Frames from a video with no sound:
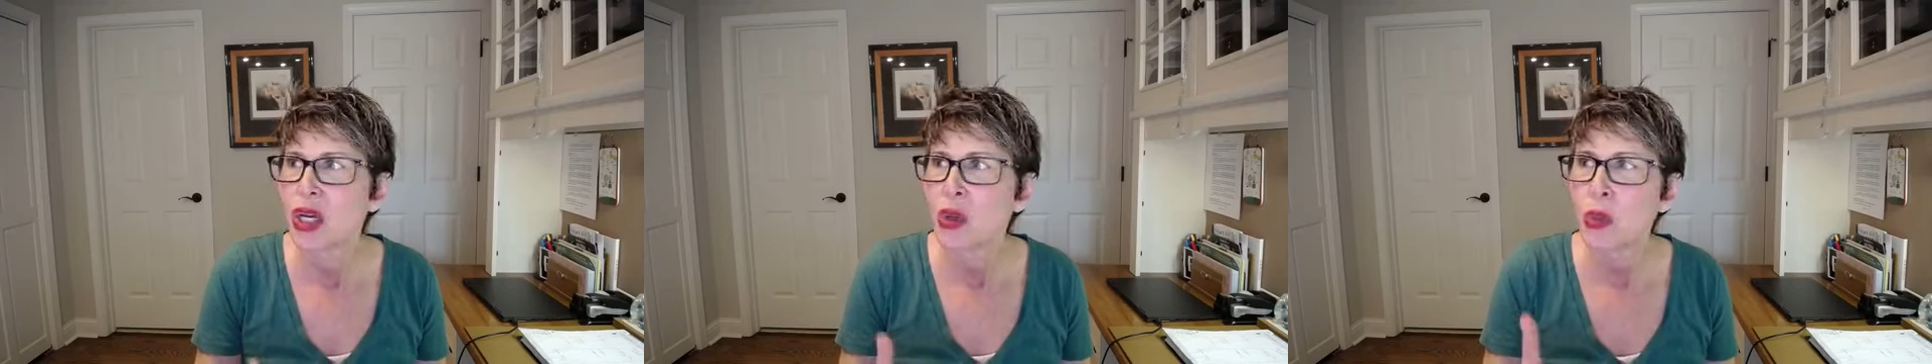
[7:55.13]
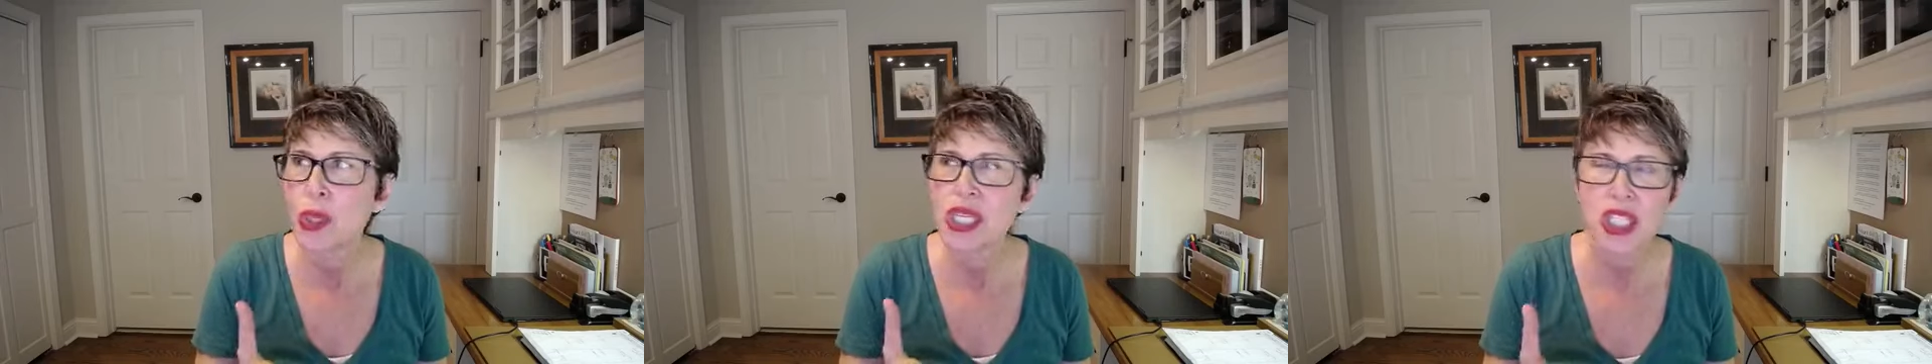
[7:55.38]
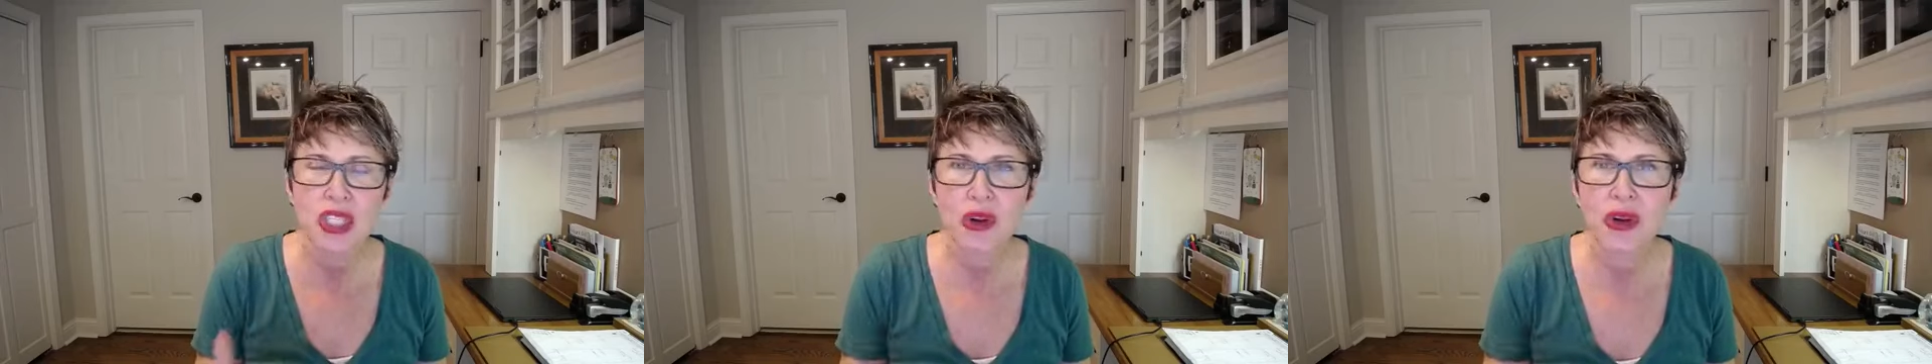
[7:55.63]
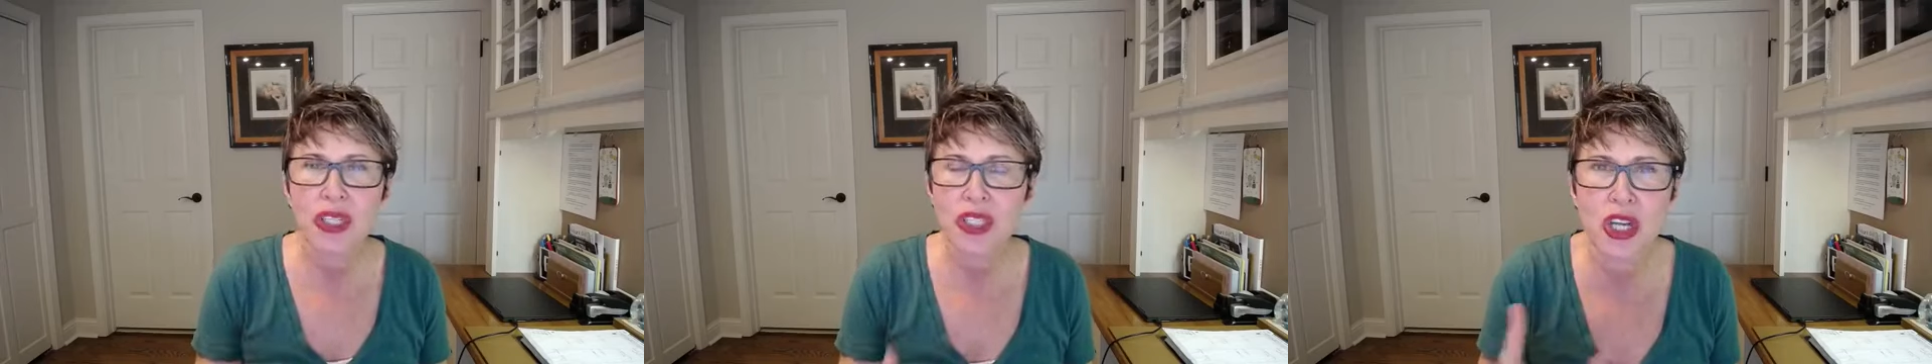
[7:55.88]
we
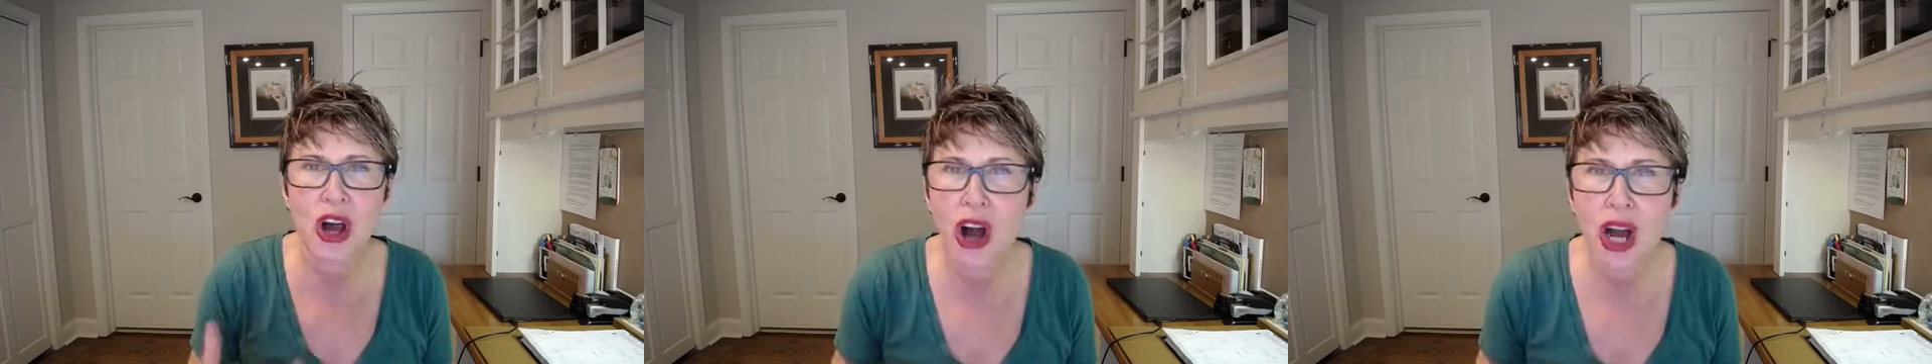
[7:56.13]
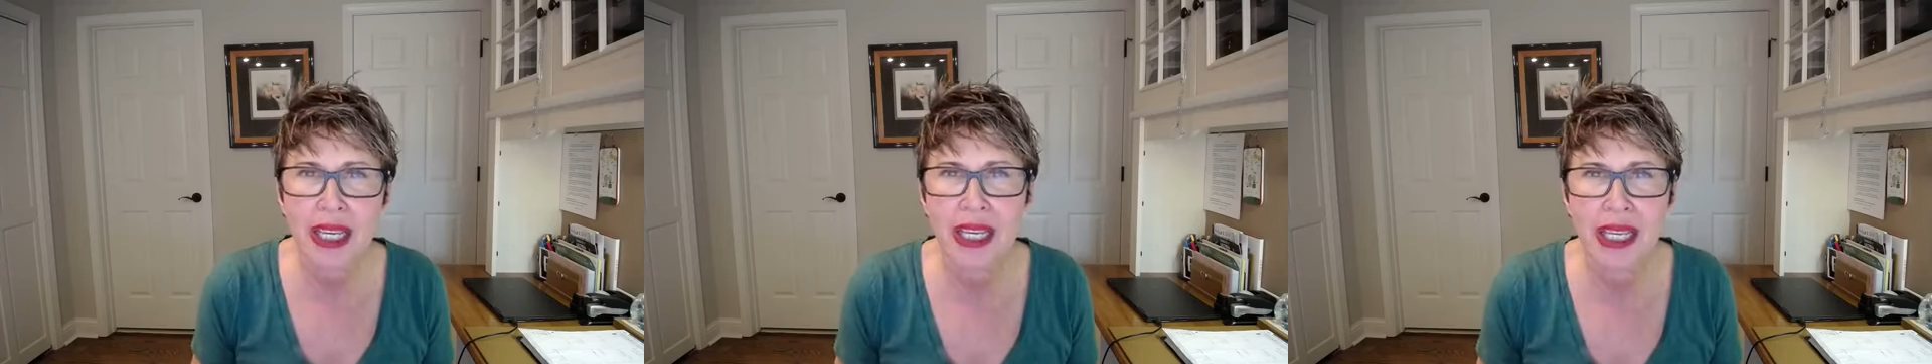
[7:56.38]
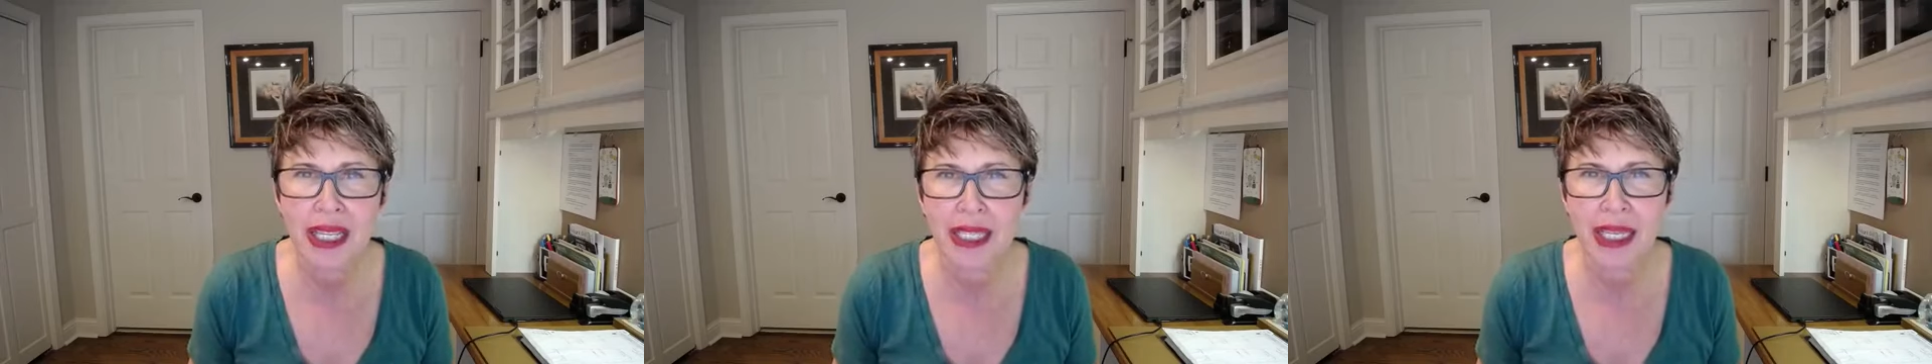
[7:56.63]
start talking